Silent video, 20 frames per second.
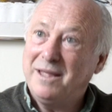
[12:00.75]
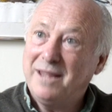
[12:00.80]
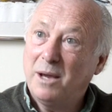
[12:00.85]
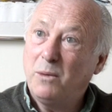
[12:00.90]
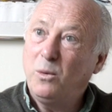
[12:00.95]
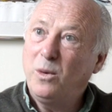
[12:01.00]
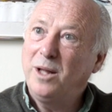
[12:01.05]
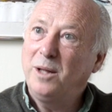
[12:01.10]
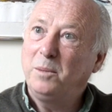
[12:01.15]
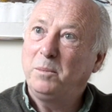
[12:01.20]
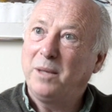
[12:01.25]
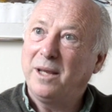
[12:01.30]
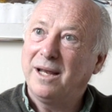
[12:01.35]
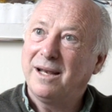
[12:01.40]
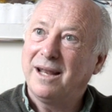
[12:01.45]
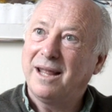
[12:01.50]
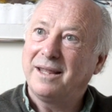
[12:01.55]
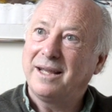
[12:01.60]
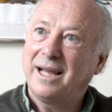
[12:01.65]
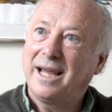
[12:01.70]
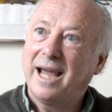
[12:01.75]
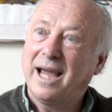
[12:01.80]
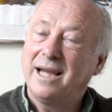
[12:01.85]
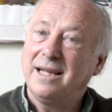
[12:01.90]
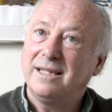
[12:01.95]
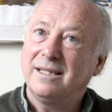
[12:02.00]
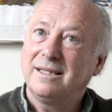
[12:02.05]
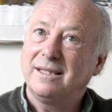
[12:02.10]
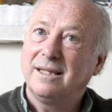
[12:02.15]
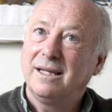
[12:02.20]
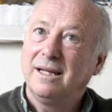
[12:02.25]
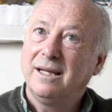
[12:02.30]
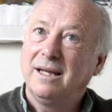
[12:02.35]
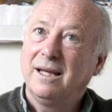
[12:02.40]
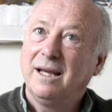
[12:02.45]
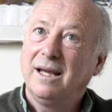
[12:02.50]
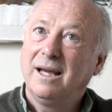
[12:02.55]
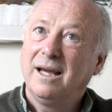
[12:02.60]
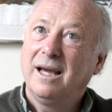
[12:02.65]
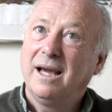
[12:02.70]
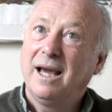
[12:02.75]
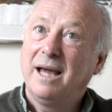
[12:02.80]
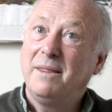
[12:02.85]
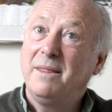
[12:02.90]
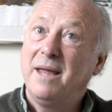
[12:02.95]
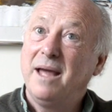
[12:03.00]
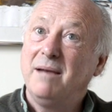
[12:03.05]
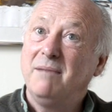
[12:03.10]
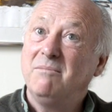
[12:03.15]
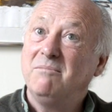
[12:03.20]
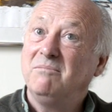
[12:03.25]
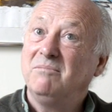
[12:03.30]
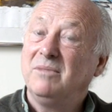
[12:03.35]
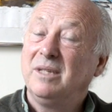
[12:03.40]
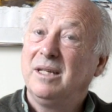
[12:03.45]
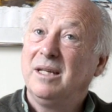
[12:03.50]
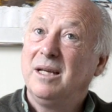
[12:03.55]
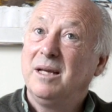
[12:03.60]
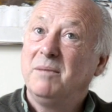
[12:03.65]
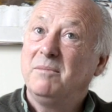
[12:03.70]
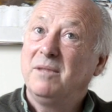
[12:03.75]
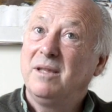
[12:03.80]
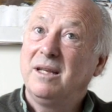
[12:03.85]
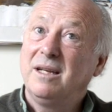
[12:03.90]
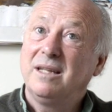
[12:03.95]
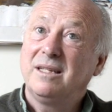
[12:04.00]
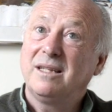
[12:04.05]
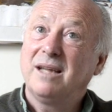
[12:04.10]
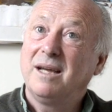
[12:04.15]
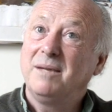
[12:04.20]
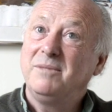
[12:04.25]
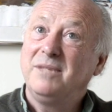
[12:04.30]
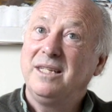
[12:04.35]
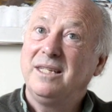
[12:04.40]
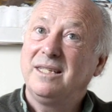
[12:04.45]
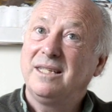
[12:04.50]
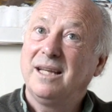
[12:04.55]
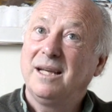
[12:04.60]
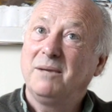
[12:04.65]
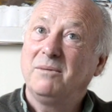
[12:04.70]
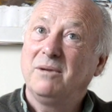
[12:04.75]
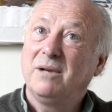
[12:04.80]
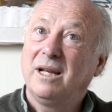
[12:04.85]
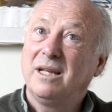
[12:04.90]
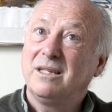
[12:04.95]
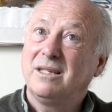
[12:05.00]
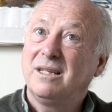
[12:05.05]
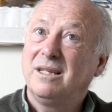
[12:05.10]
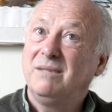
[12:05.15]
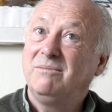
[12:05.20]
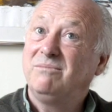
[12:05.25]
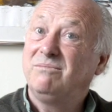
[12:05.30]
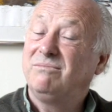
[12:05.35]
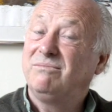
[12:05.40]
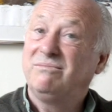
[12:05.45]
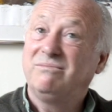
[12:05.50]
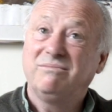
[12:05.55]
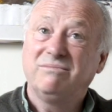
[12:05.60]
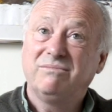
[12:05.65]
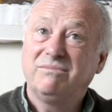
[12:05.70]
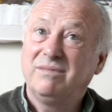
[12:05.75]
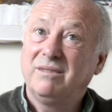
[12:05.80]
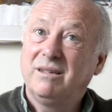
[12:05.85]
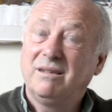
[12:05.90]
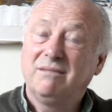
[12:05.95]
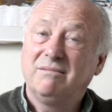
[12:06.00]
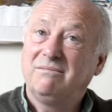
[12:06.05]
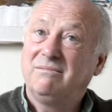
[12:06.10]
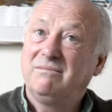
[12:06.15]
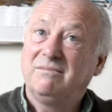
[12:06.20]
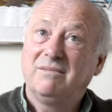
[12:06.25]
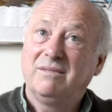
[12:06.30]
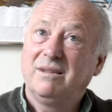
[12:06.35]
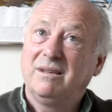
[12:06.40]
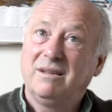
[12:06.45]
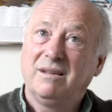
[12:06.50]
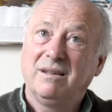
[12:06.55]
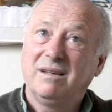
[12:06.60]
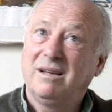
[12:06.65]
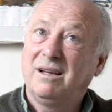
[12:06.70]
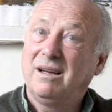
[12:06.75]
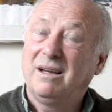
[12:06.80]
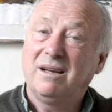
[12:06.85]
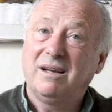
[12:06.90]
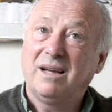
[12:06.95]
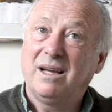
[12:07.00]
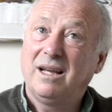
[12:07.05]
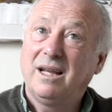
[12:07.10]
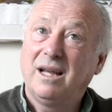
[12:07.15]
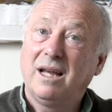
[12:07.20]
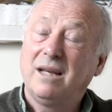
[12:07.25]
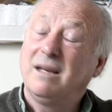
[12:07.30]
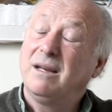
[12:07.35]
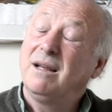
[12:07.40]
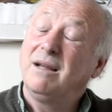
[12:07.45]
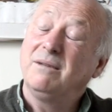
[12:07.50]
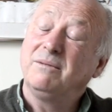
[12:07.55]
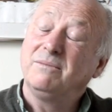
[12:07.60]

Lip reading: there will be another case. And then at times he's saying, well, actually, I don't